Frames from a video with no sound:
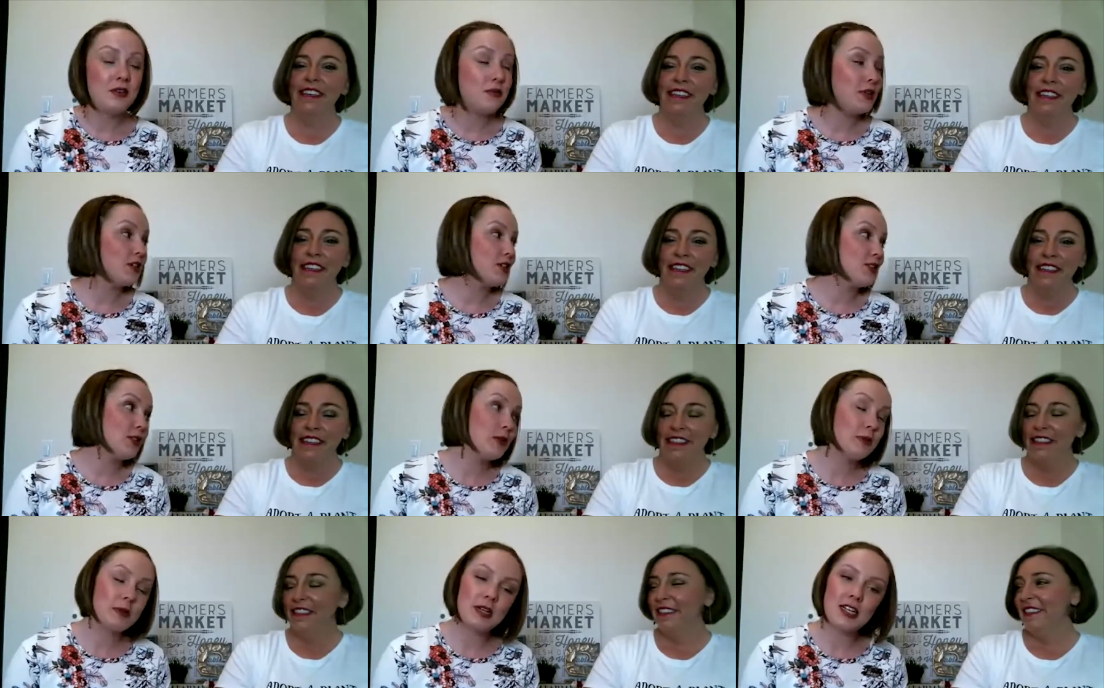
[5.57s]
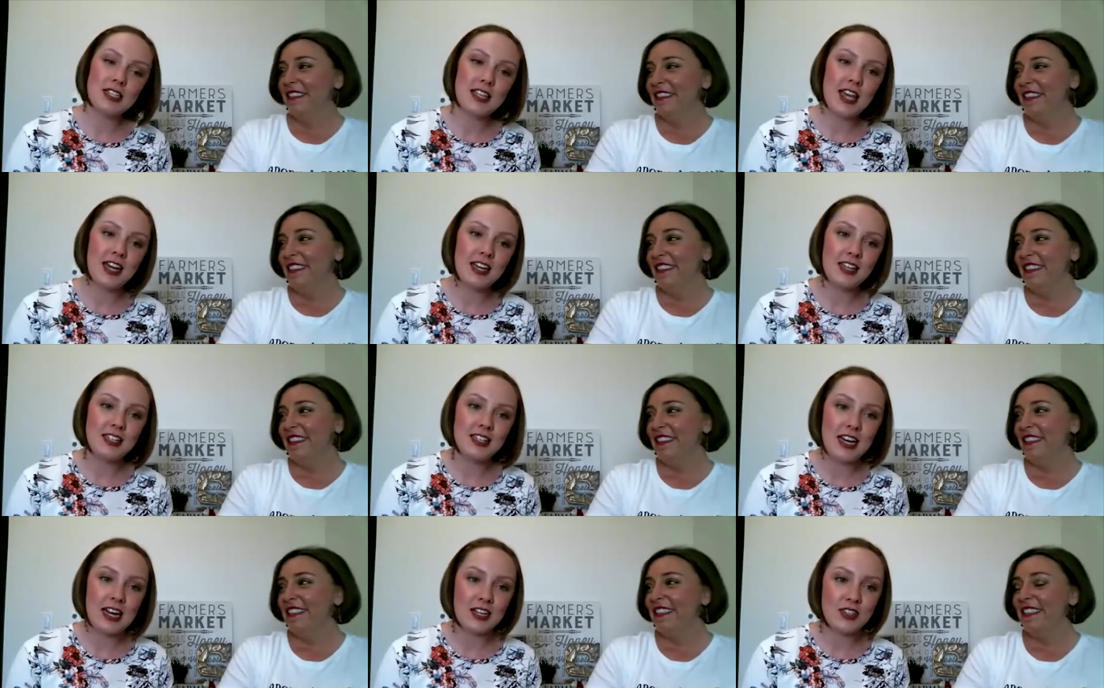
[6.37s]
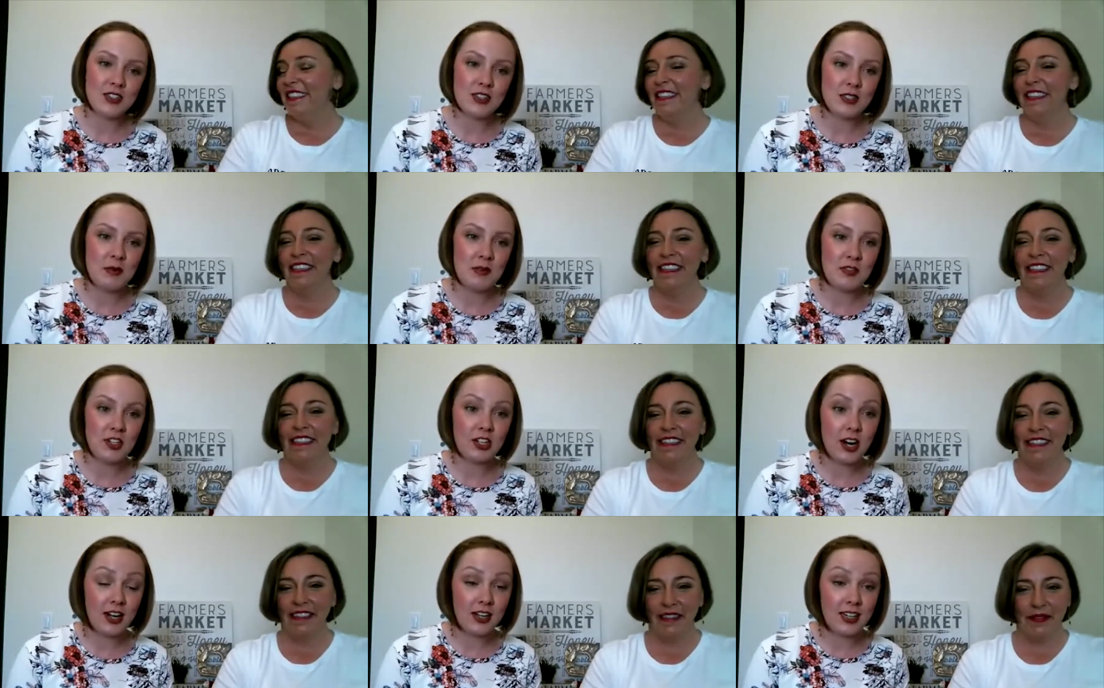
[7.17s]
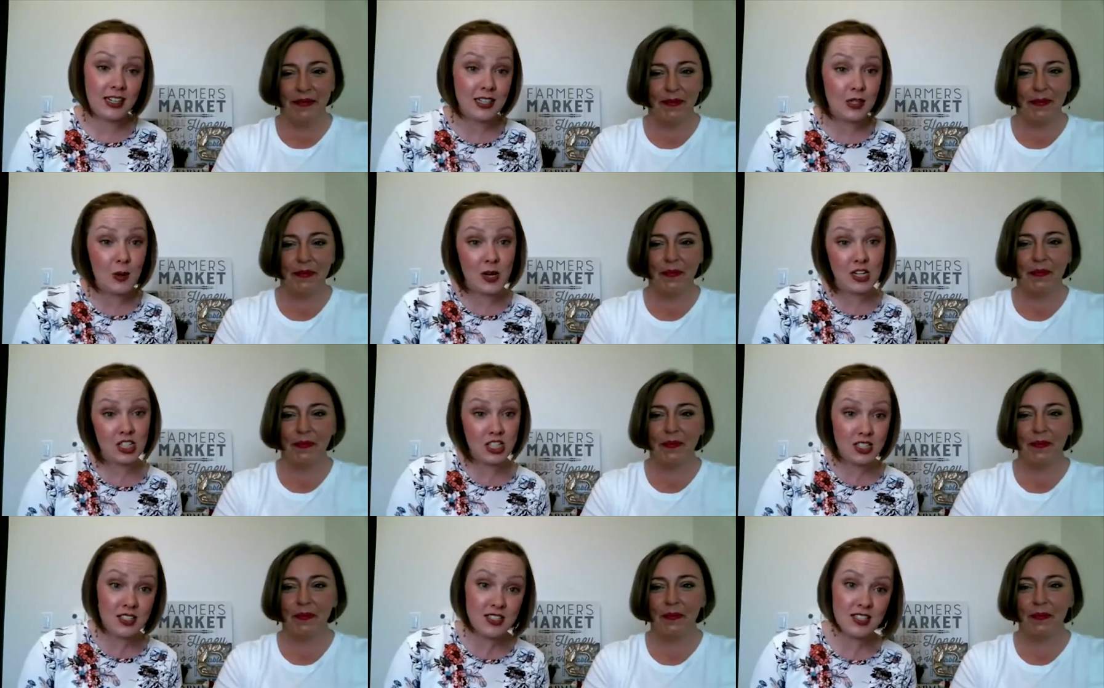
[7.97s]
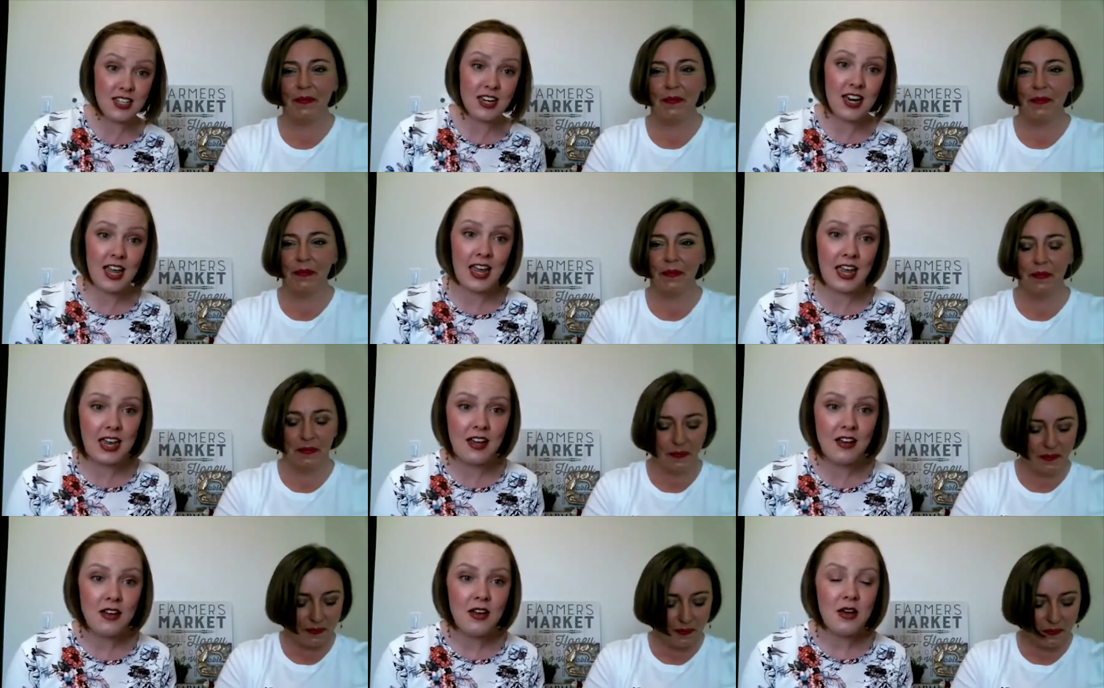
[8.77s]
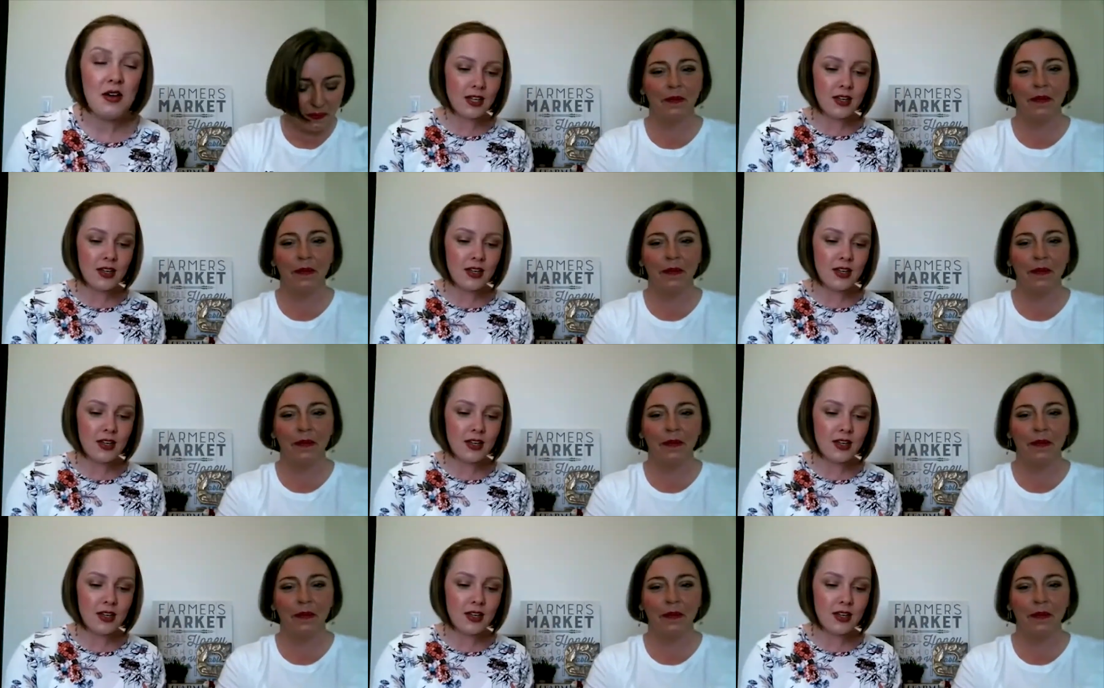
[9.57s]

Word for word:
Speaker 1: We're super excited to answer some of your gardening questions today.